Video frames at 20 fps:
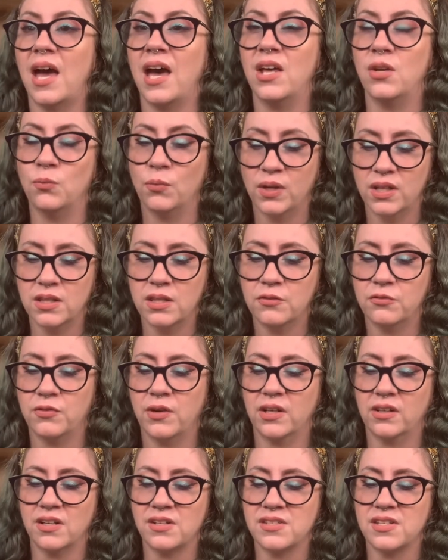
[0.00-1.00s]
And one of the
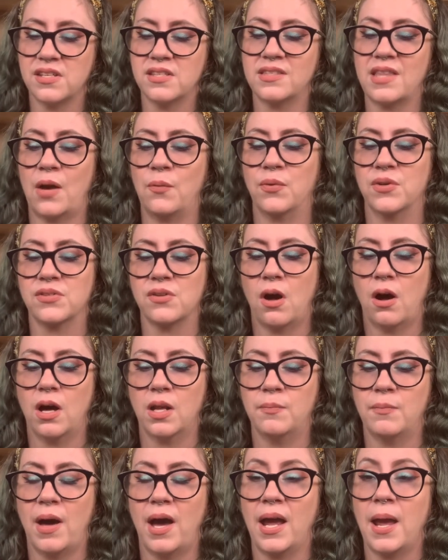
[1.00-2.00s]
fragrances that was
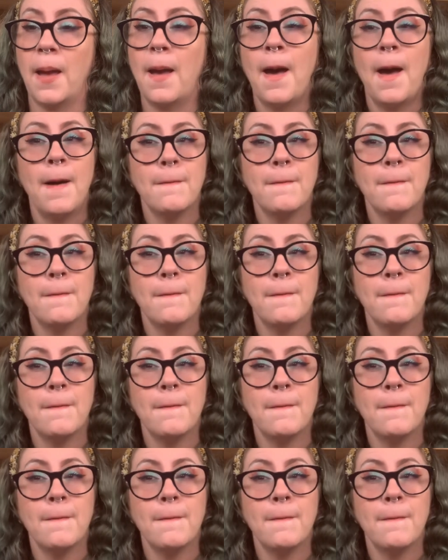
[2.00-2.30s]
on my